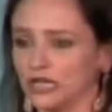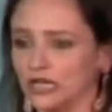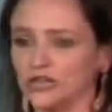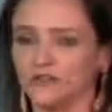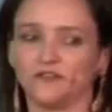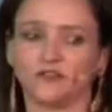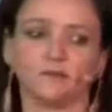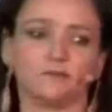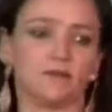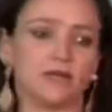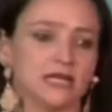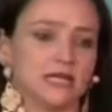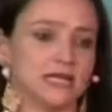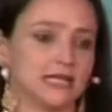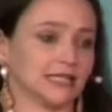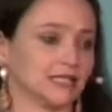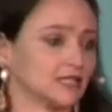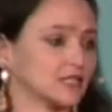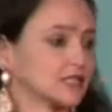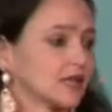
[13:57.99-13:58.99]
even be
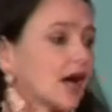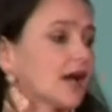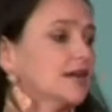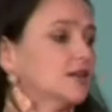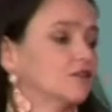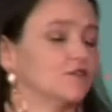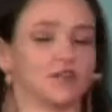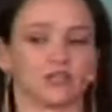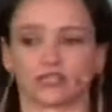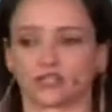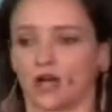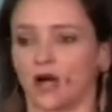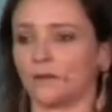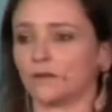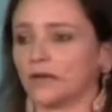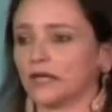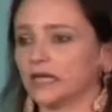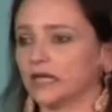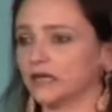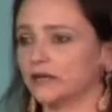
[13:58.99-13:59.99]
inside of this
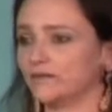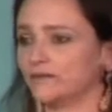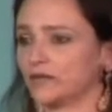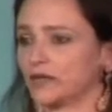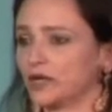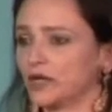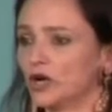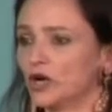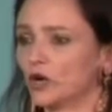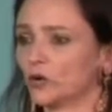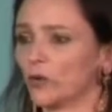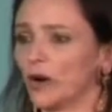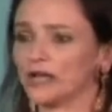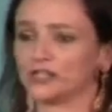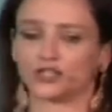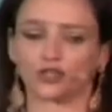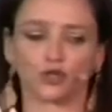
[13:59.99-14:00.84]
company, right?